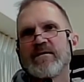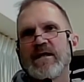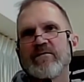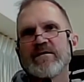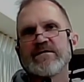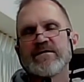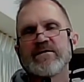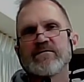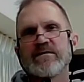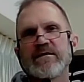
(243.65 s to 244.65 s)
Every
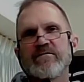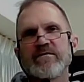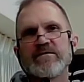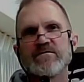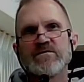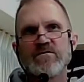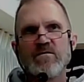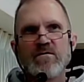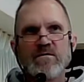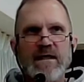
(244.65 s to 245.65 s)
single individual
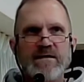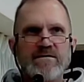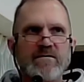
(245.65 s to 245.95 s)
soul has to